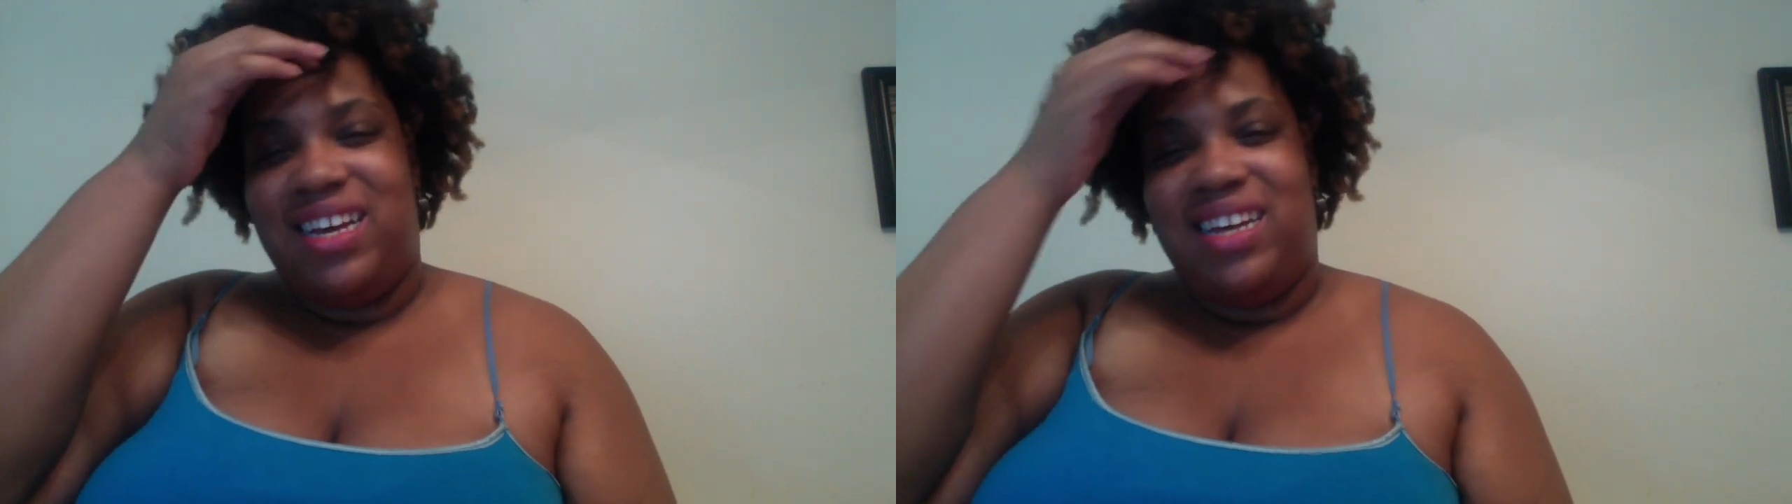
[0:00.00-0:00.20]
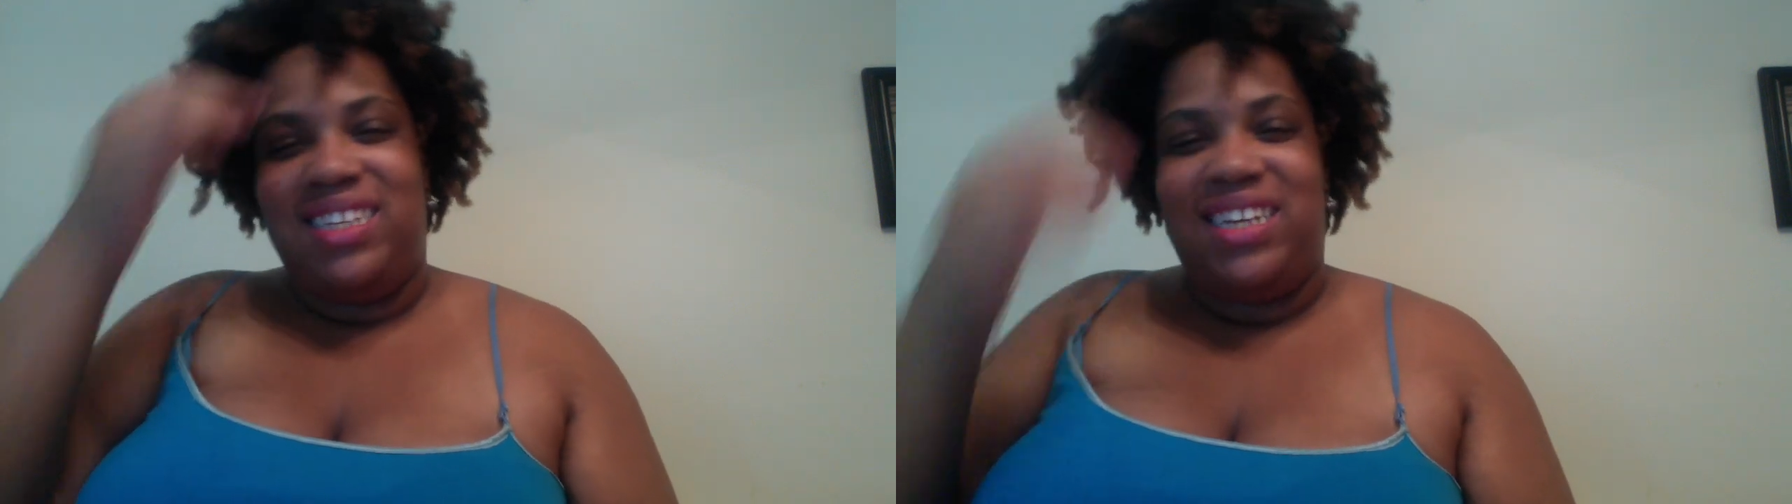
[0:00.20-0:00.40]

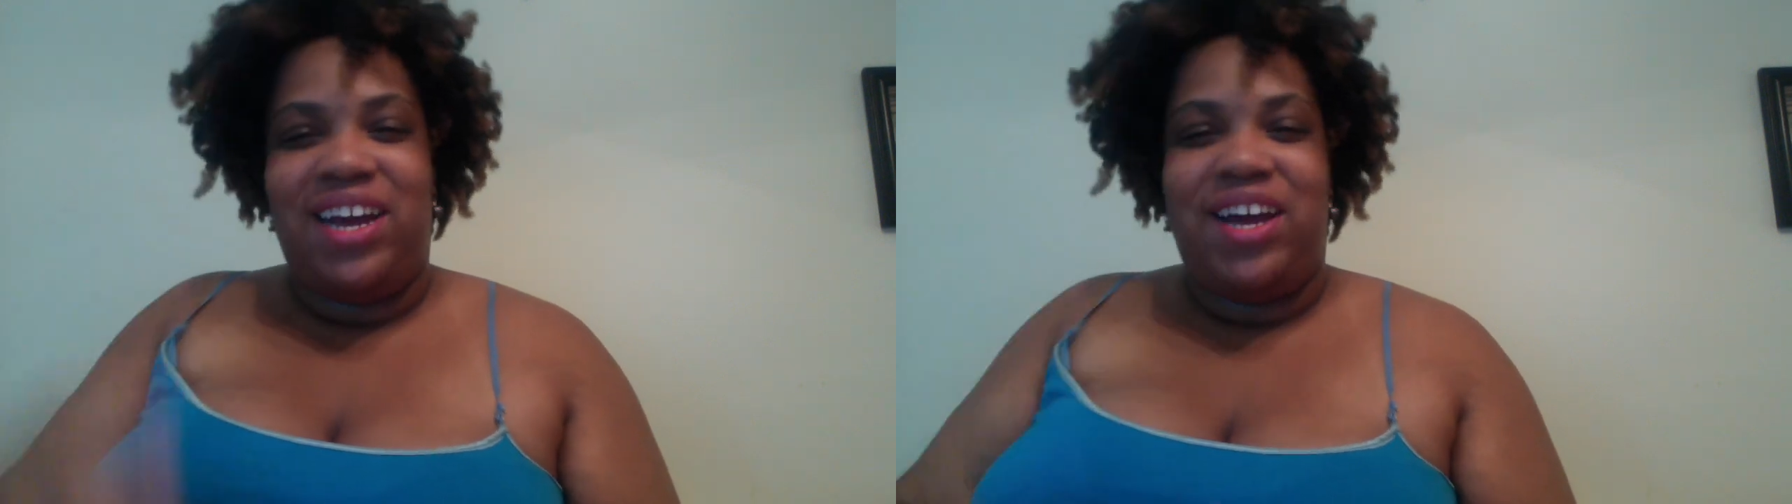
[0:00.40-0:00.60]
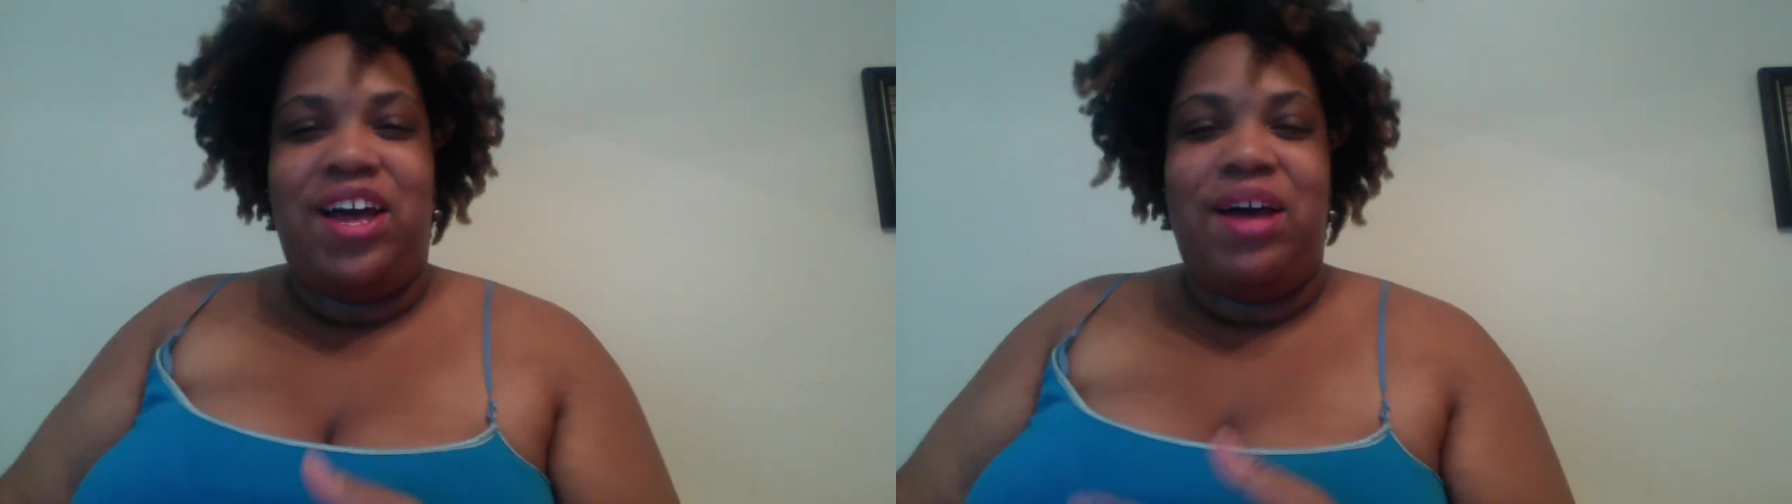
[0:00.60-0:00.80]

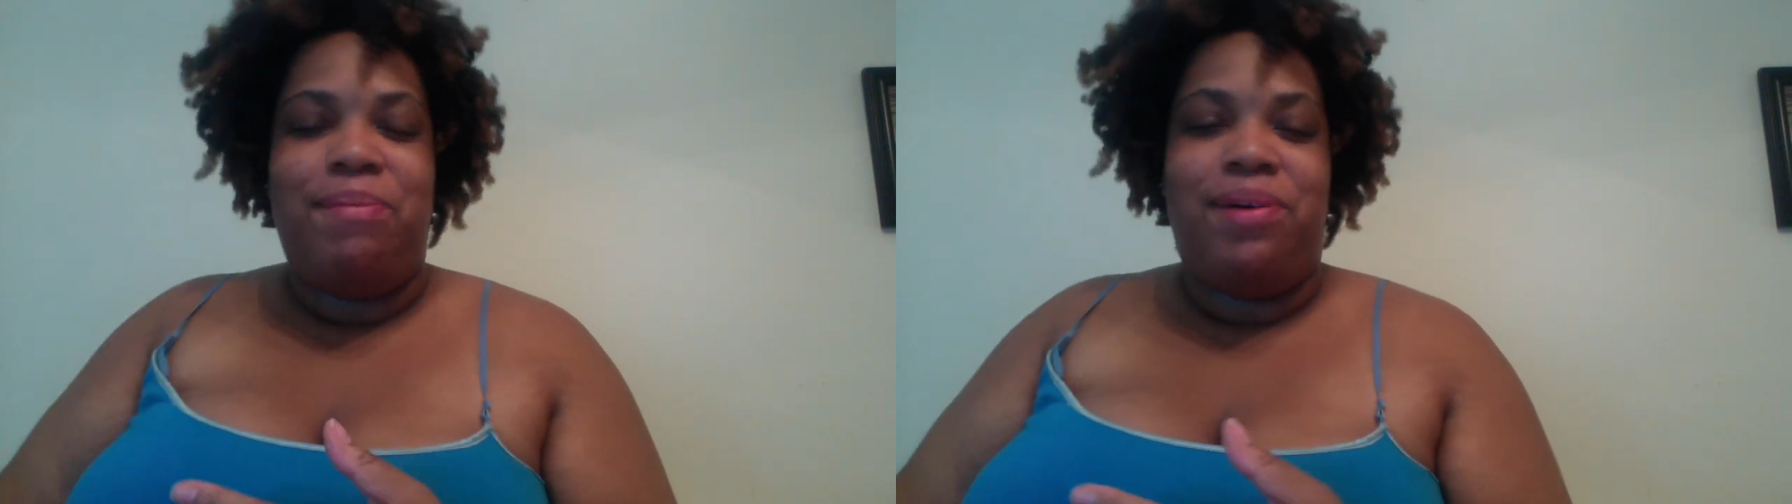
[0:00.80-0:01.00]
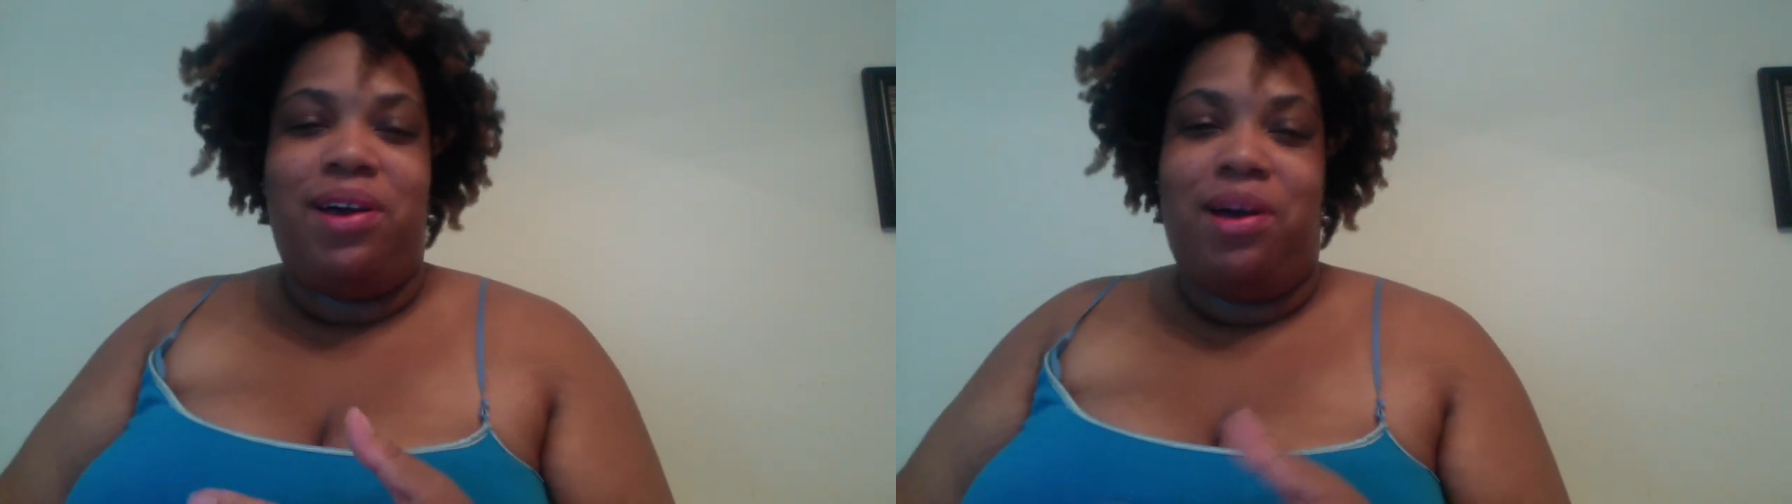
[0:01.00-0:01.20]
checkup,
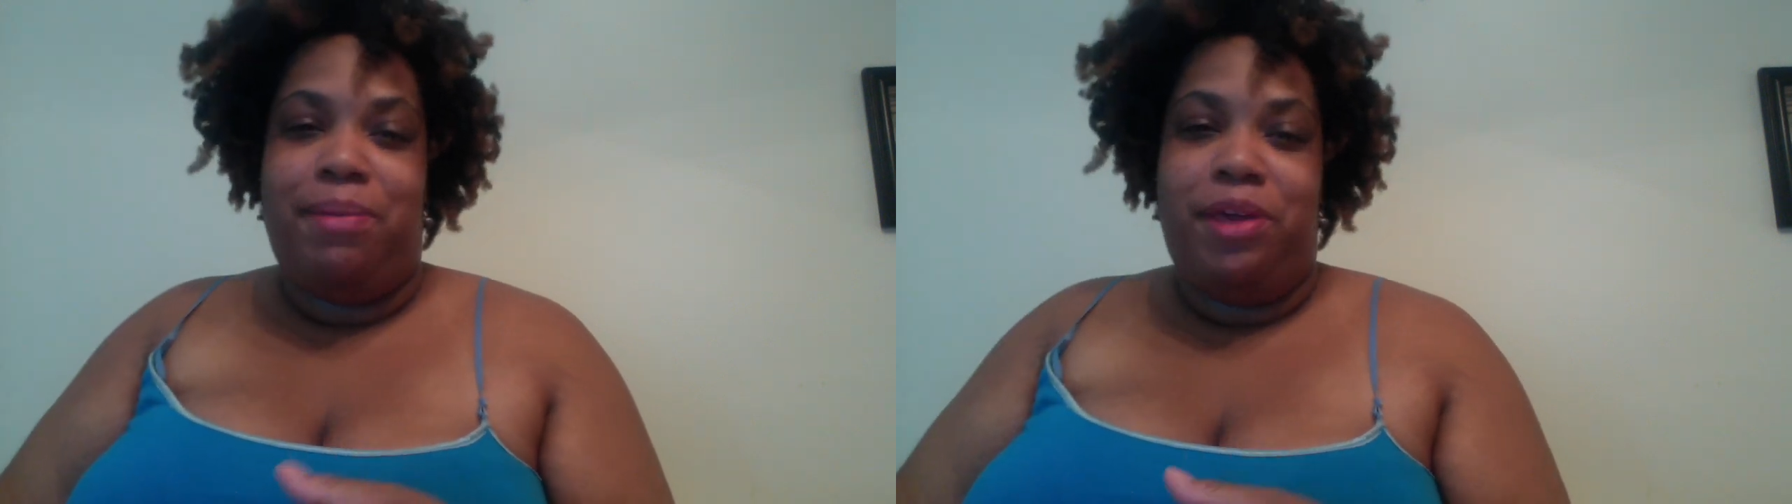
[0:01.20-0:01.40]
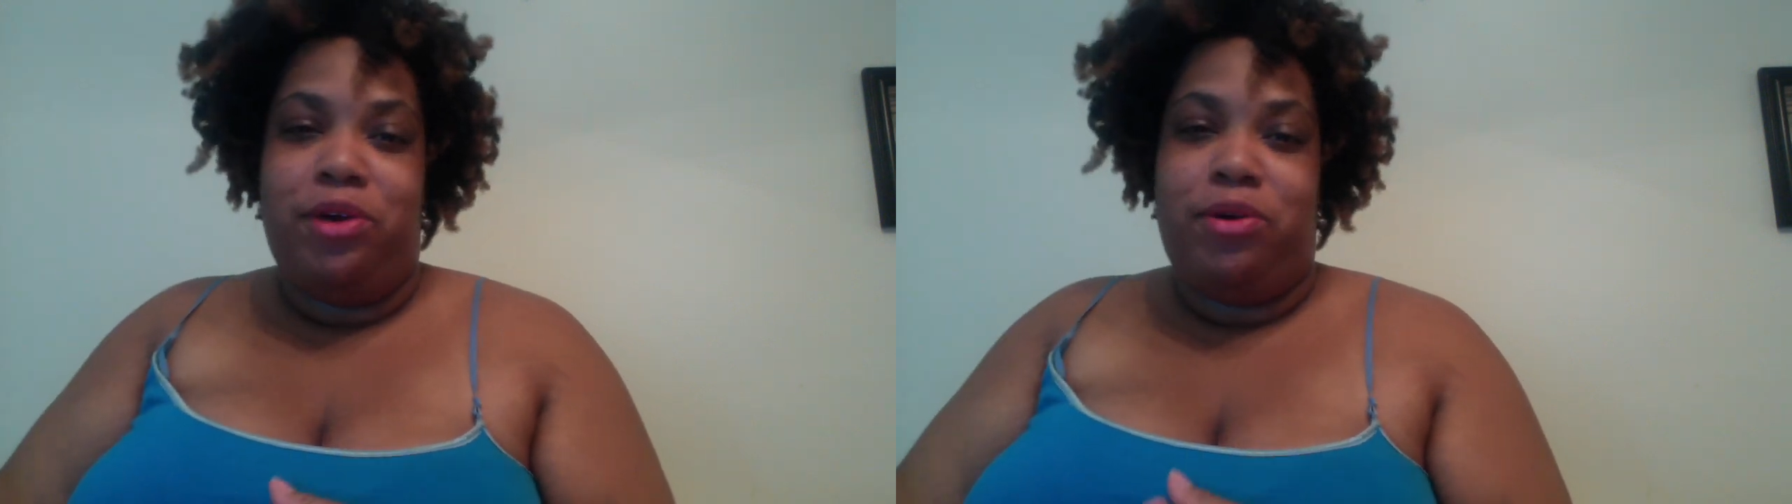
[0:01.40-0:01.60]
um,
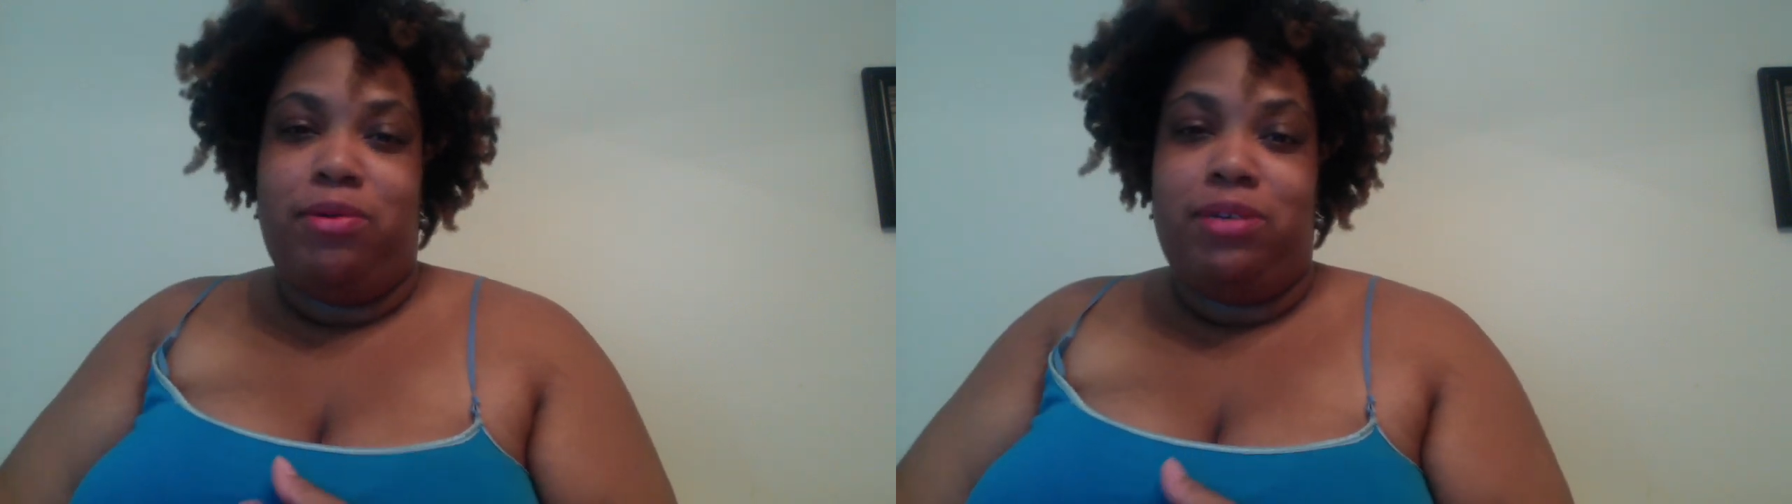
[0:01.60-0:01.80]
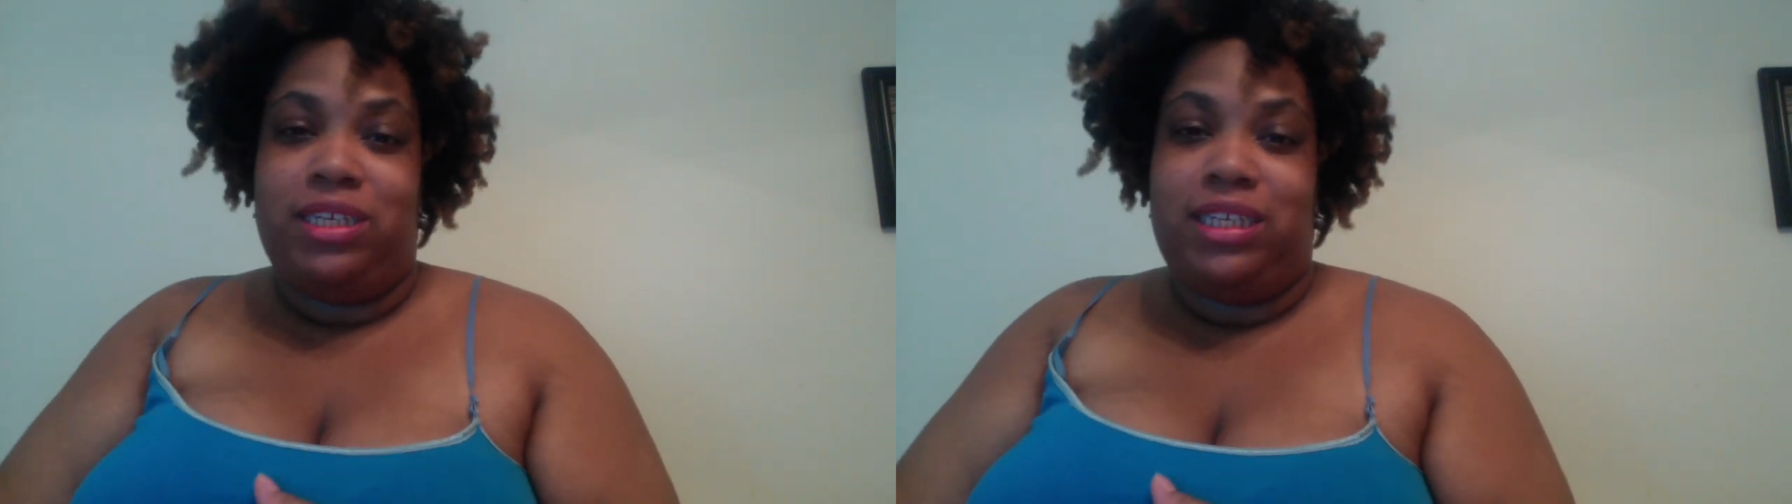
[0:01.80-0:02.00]
he'll
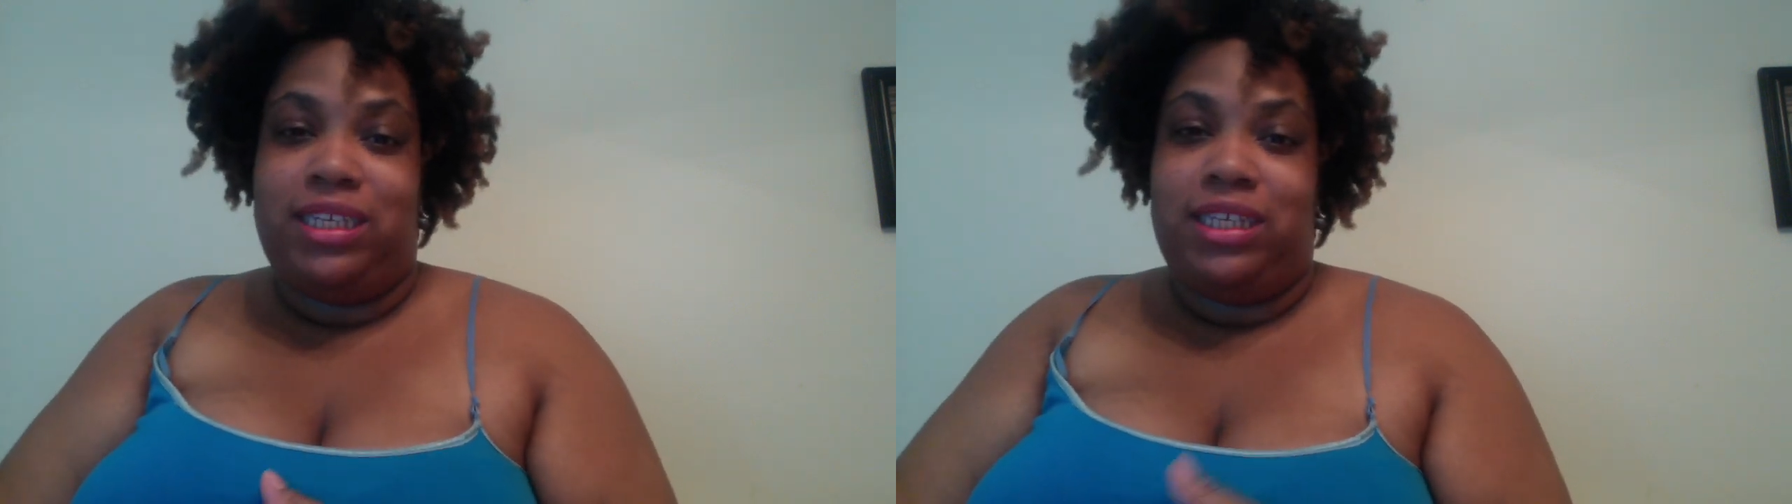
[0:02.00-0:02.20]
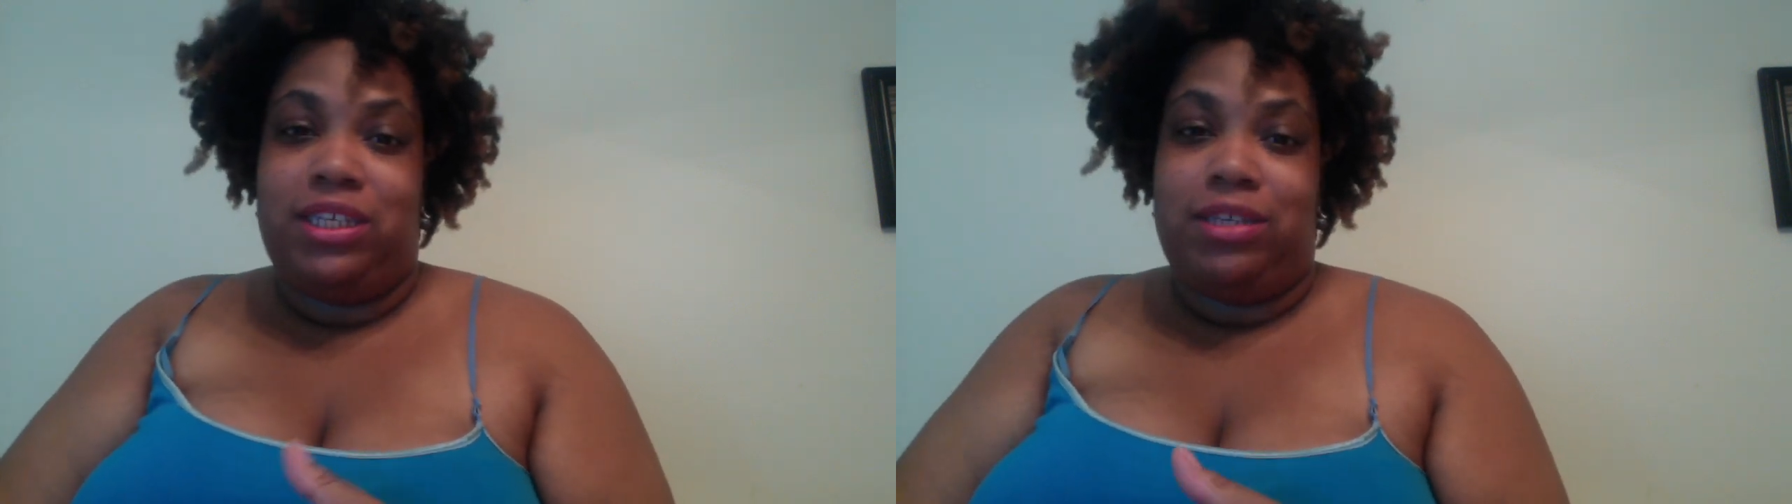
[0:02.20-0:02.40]
just